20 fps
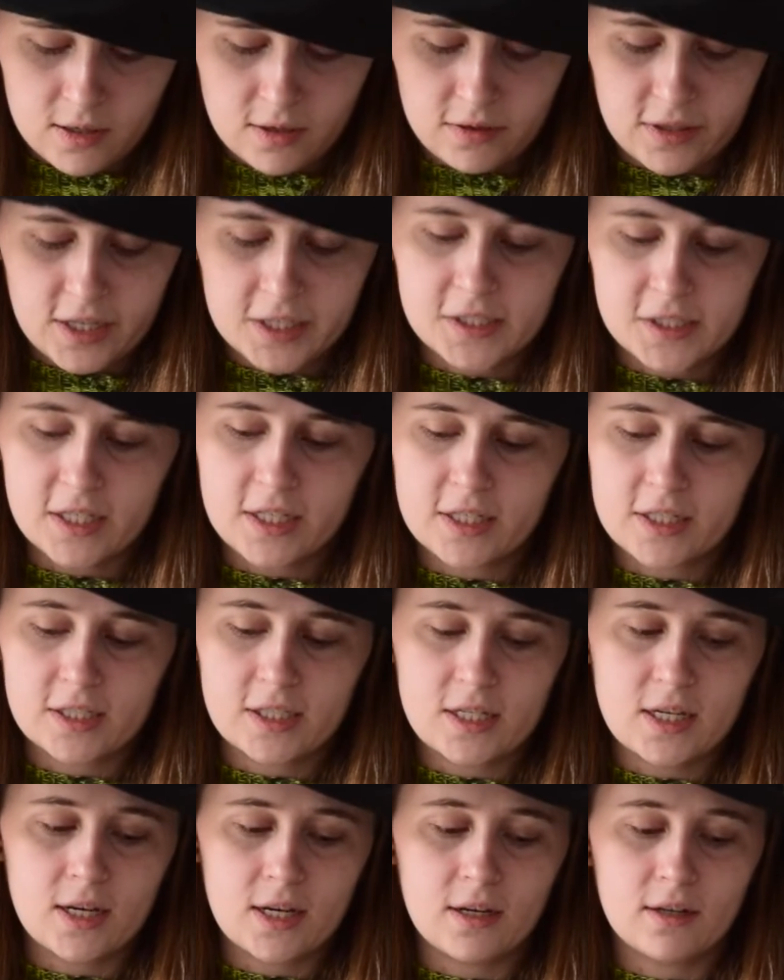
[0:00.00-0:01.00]
This is
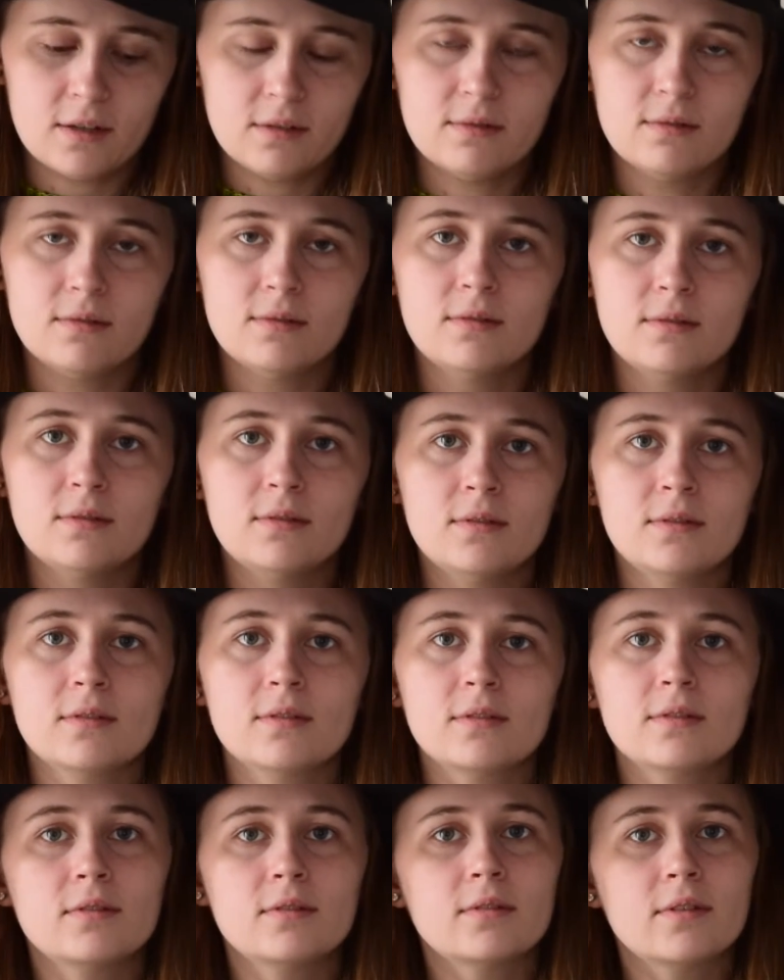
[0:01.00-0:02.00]
the
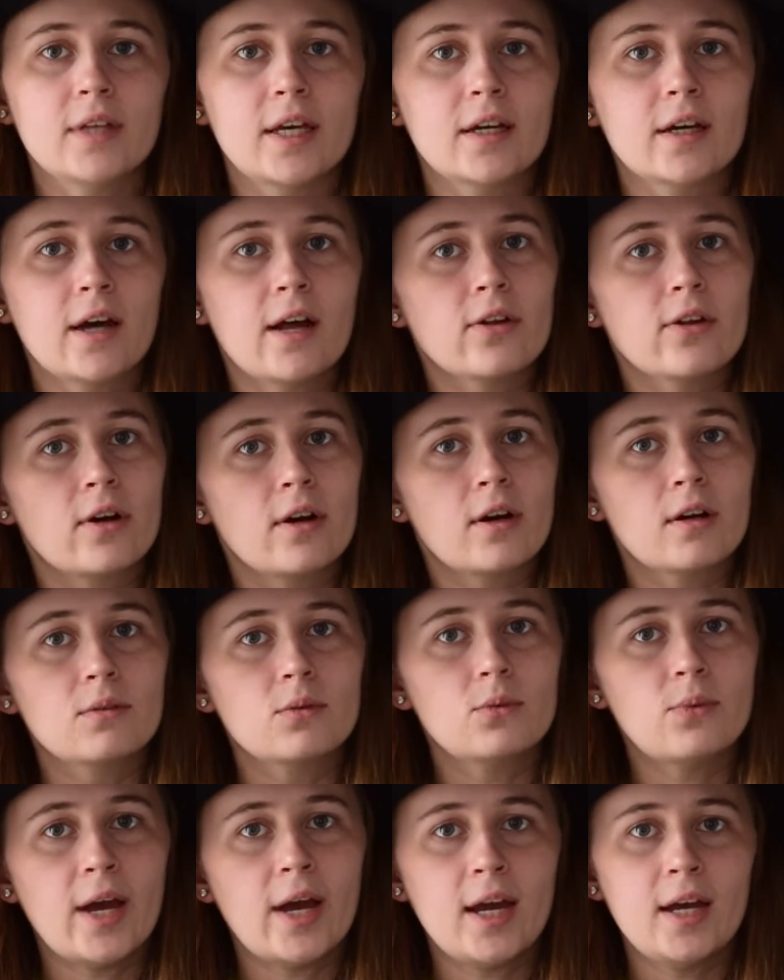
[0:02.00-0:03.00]

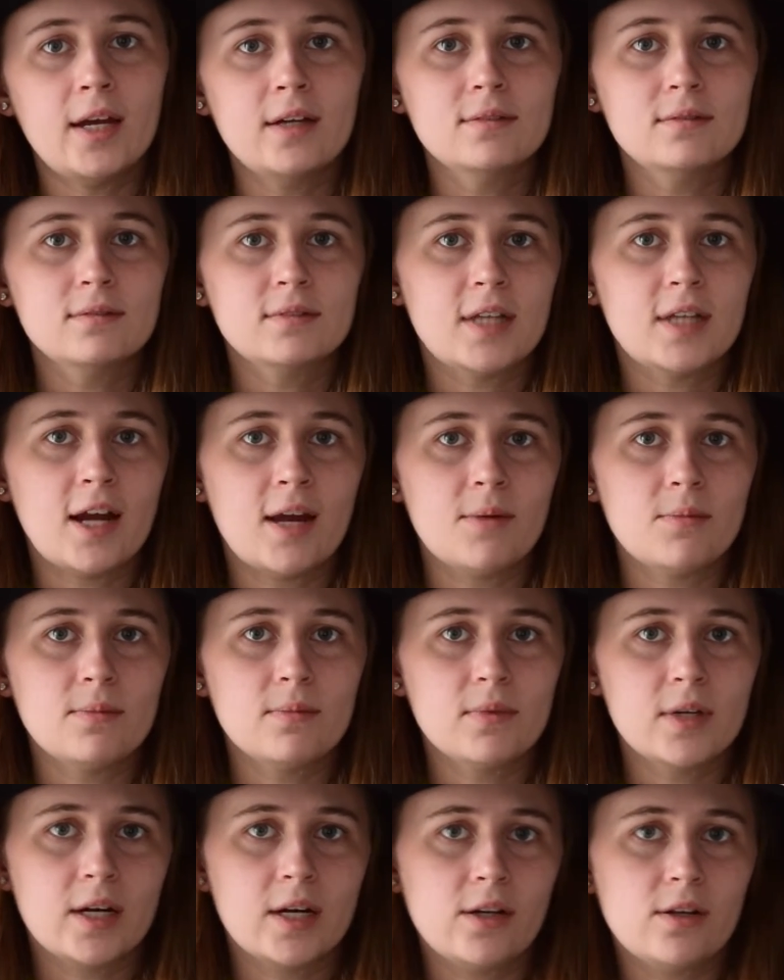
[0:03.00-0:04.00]
colorway that
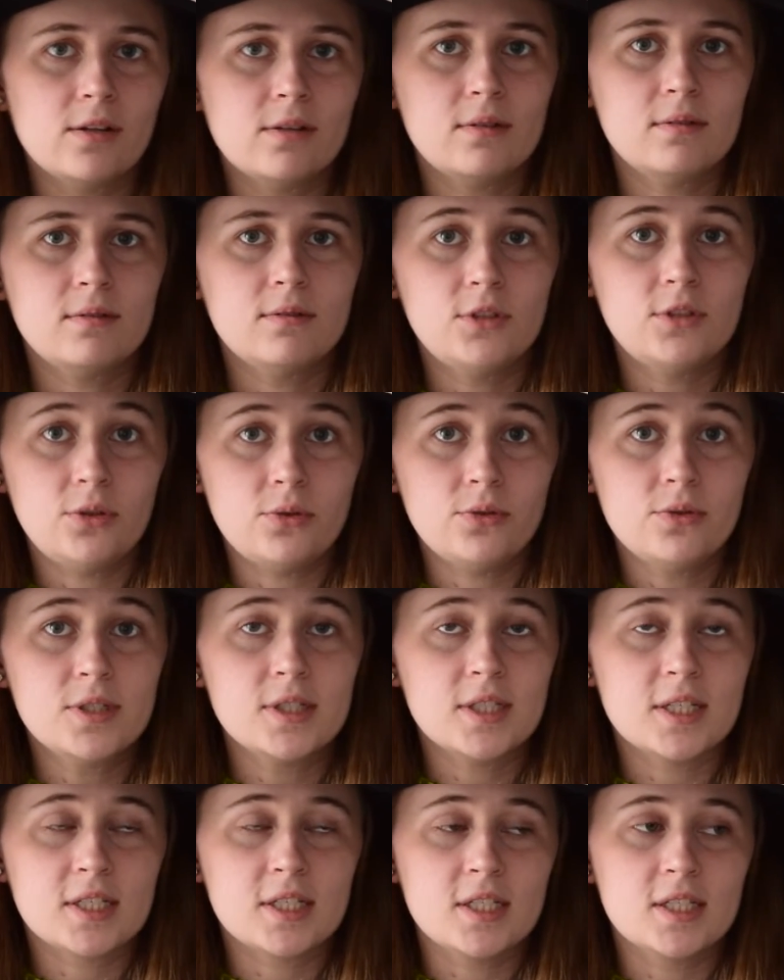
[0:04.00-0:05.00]
I'm gonna
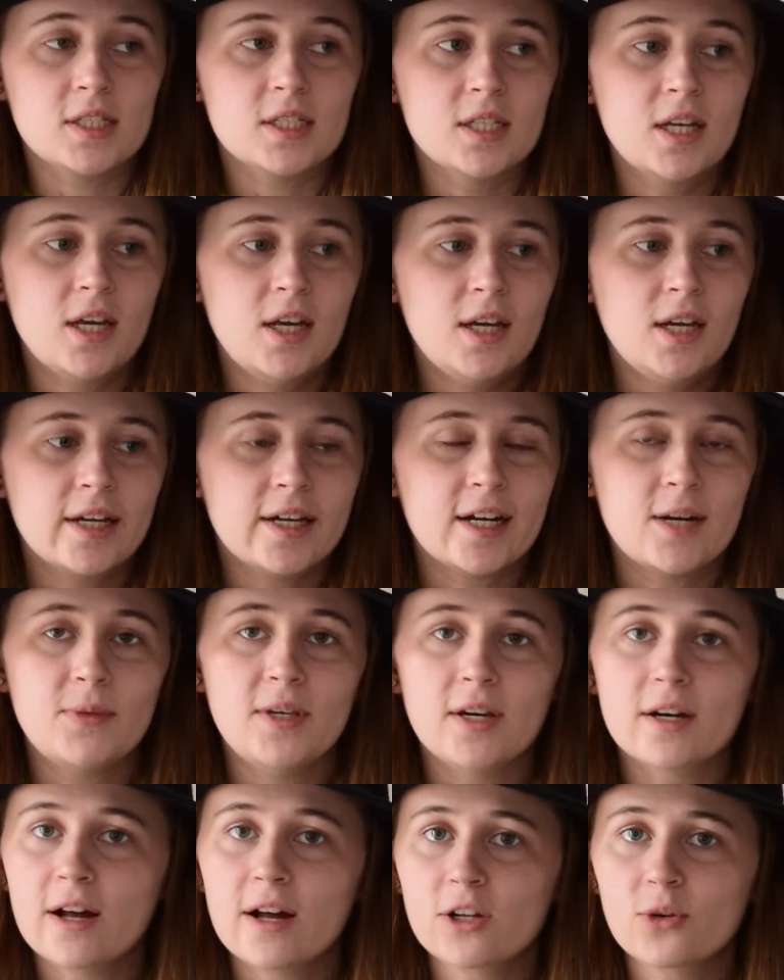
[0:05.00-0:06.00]
use. This is gonna
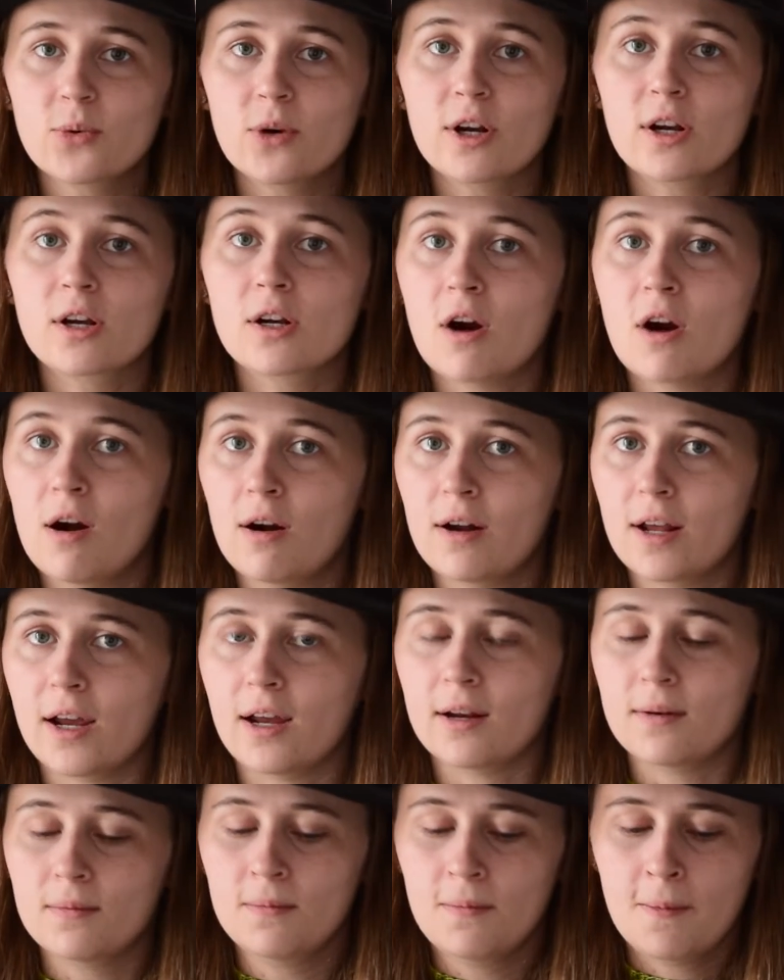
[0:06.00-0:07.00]
be a colorwork
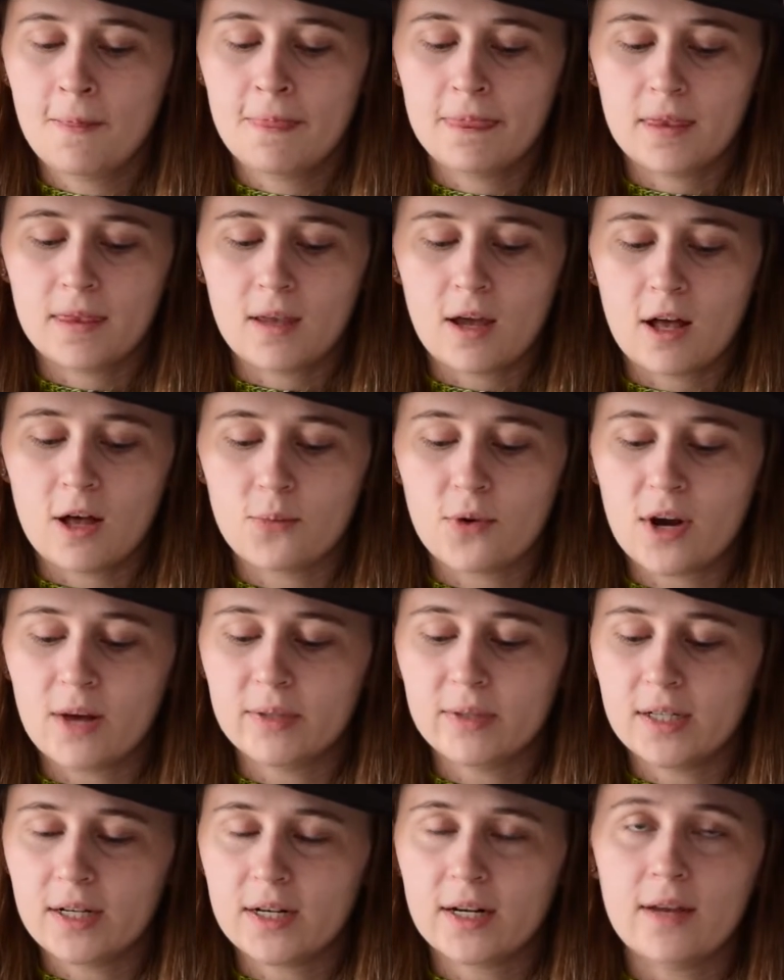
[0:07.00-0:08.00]
cardigan. I'll
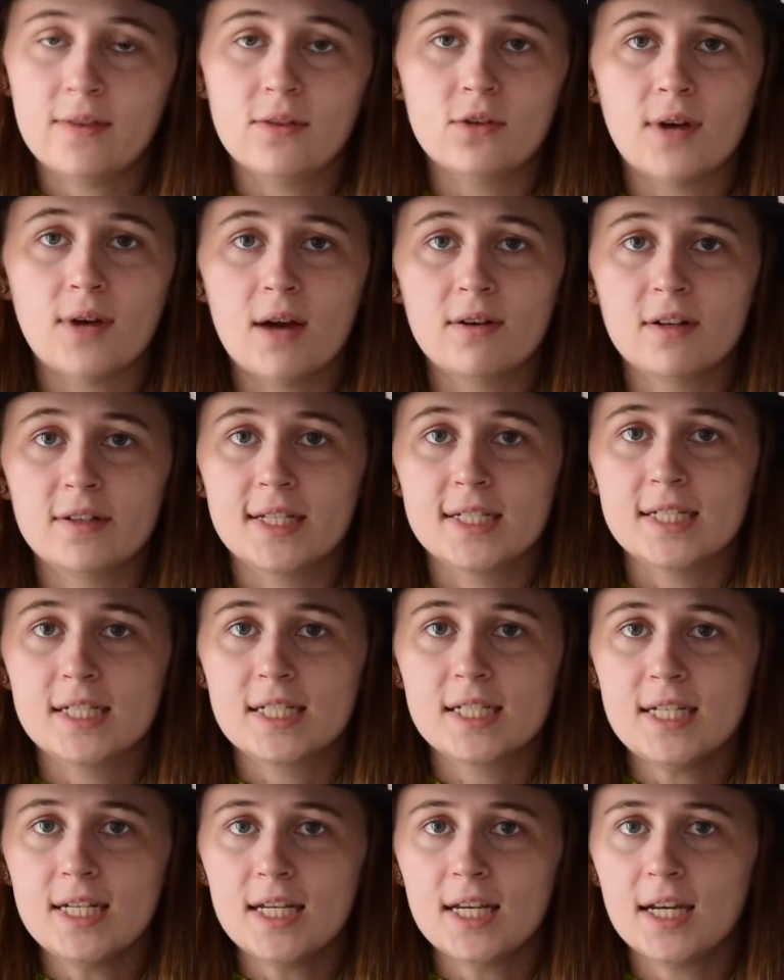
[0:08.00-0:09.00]
probably knit it in the round and then
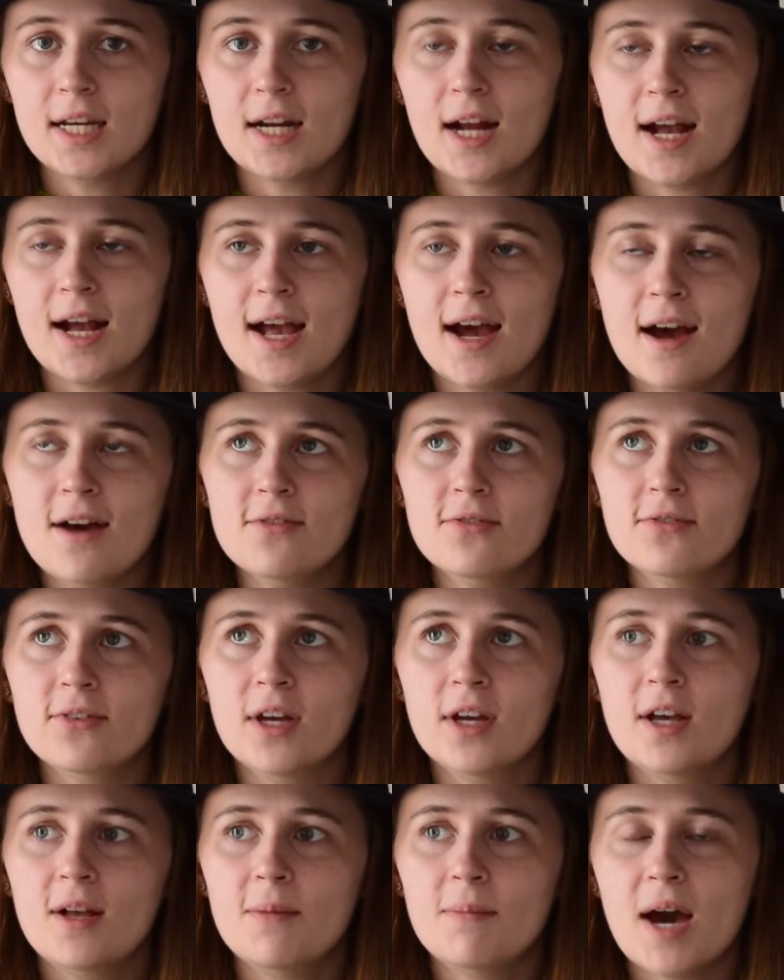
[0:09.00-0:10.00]
steek it. I have
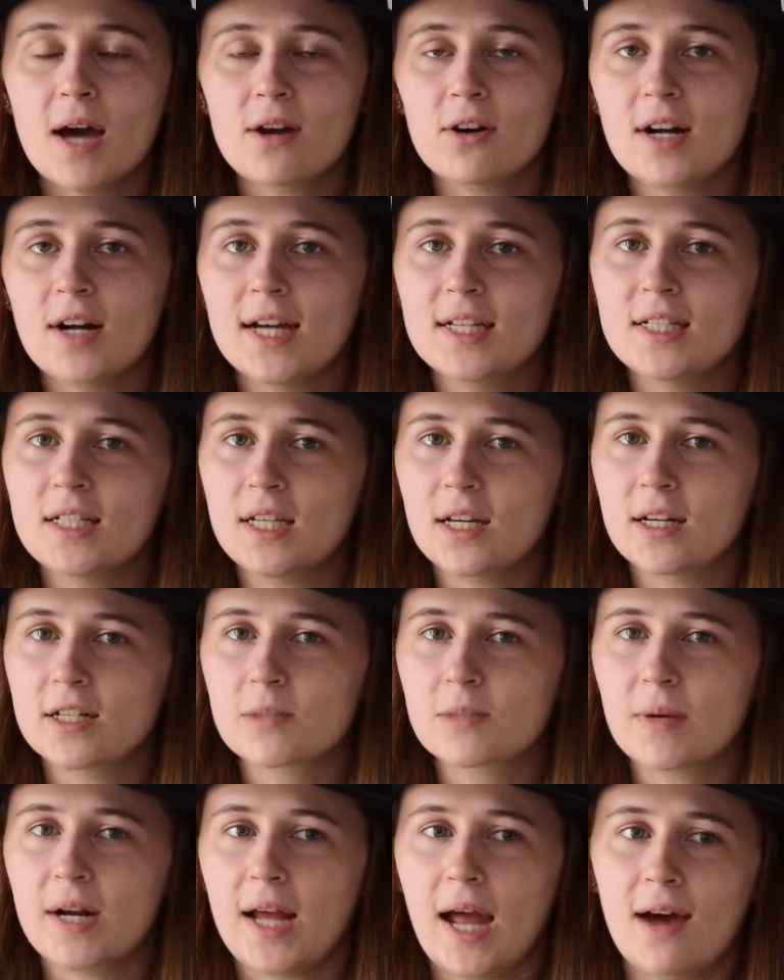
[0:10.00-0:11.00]
pattern
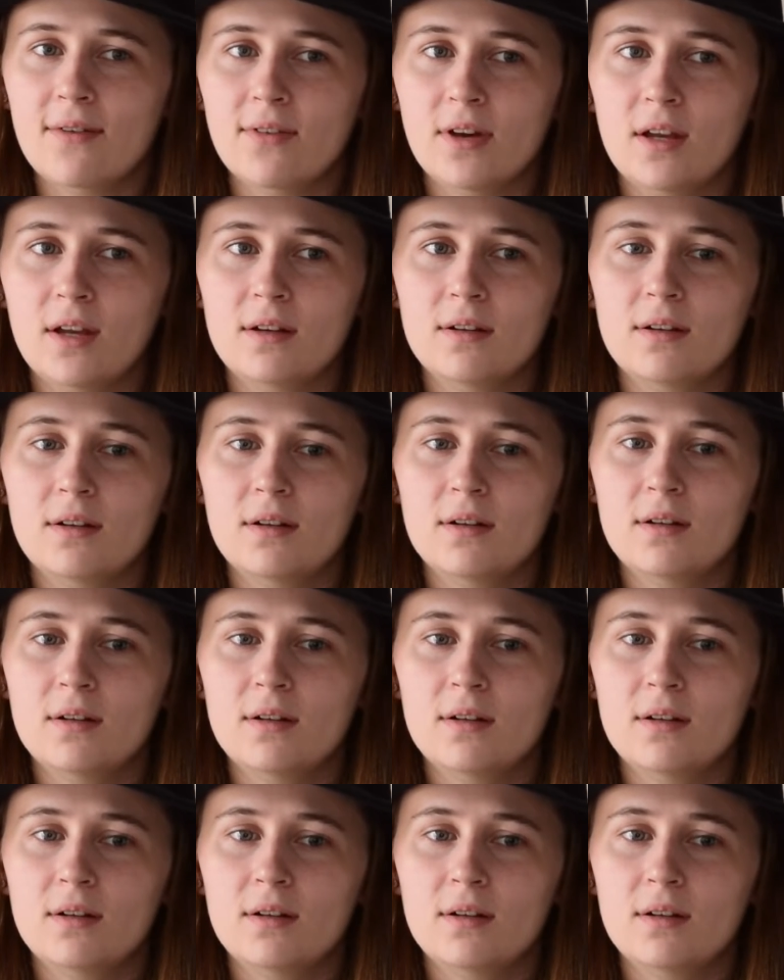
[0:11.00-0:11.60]
ideas, but I haven't